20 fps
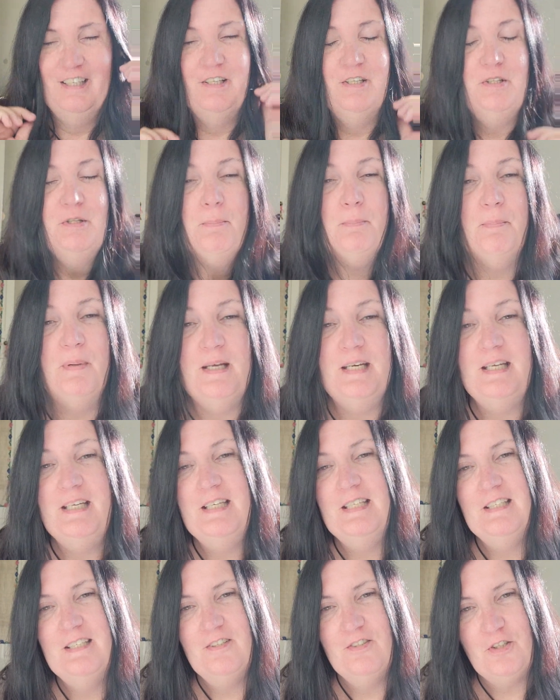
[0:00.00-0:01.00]
the
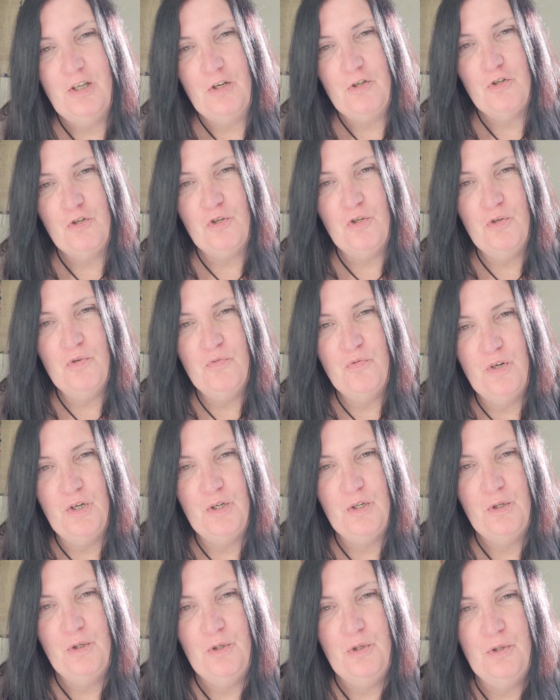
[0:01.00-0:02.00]
main central
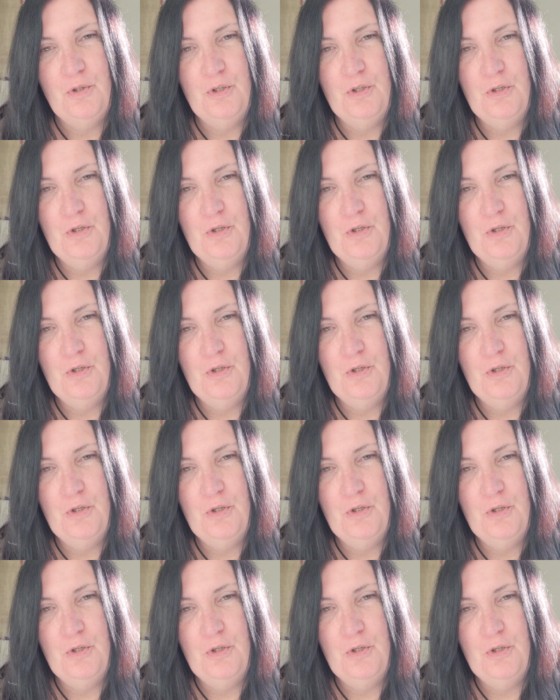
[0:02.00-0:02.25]
vertical